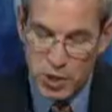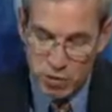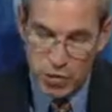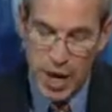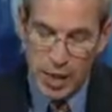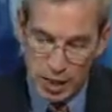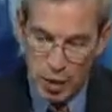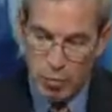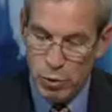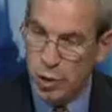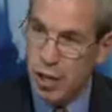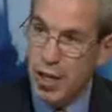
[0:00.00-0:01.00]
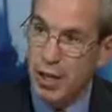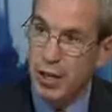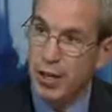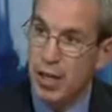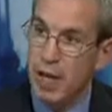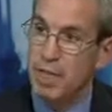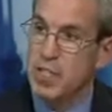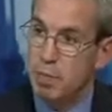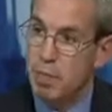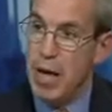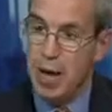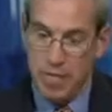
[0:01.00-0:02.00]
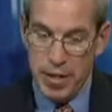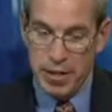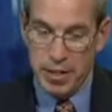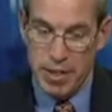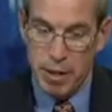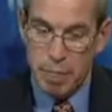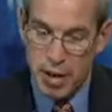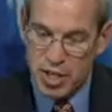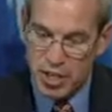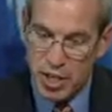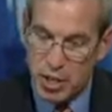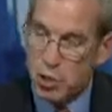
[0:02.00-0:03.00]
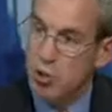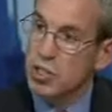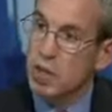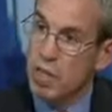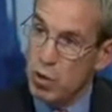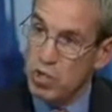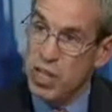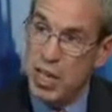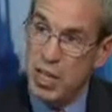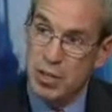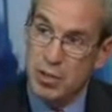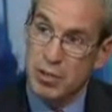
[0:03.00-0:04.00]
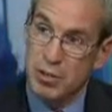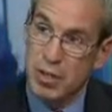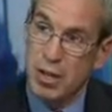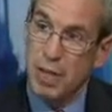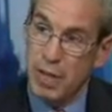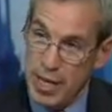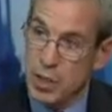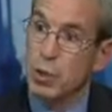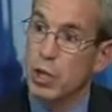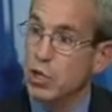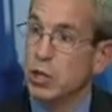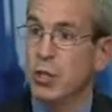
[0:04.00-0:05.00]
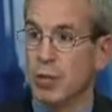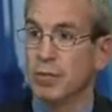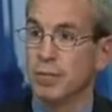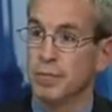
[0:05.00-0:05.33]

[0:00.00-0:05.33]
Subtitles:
for that community, if it's in the best interest of those kids, then that's what they should do.